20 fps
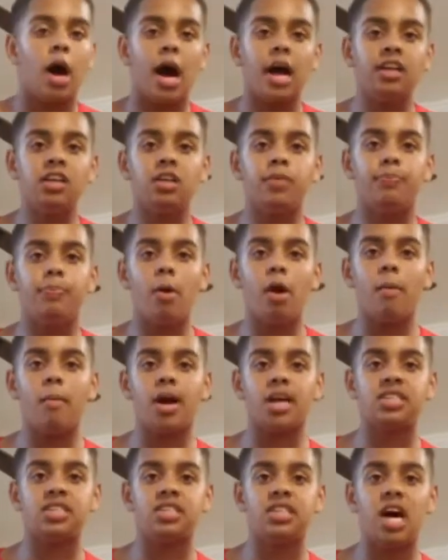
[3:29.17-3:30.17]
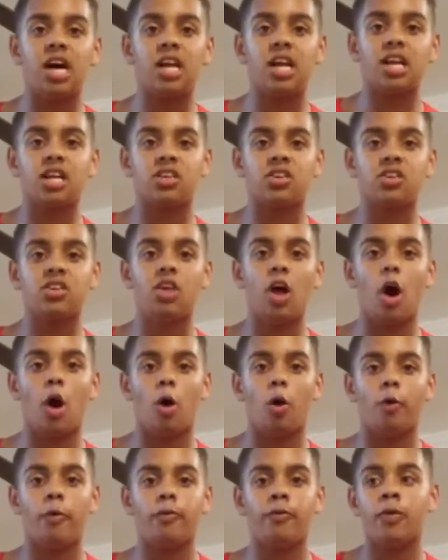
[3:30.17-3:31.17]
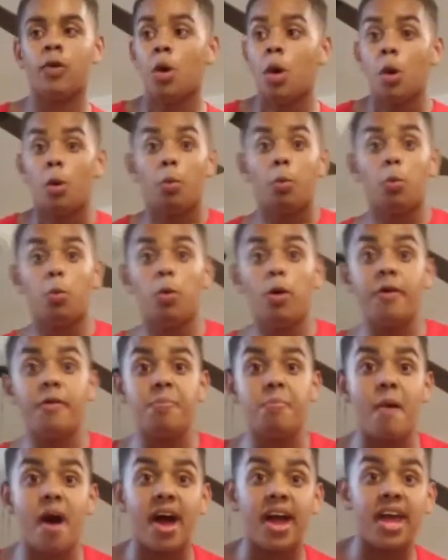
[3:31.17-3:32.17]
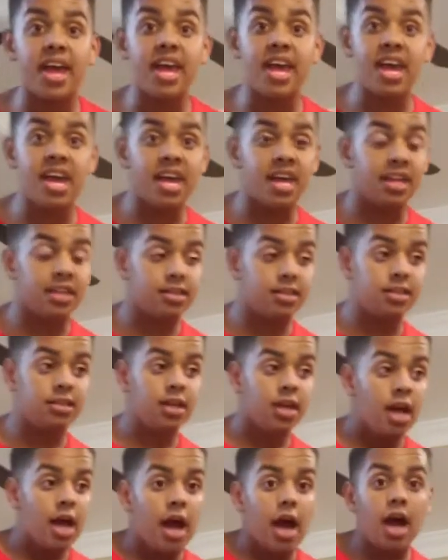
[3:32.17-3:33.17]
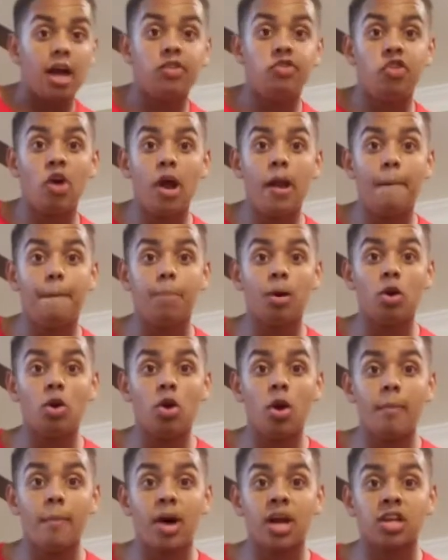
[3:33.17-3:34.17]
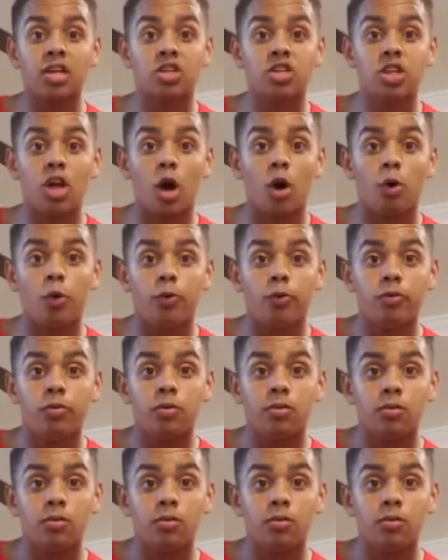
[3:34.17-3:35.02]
I just burned my son on the stove with my hands. I tried to burn him on the stove.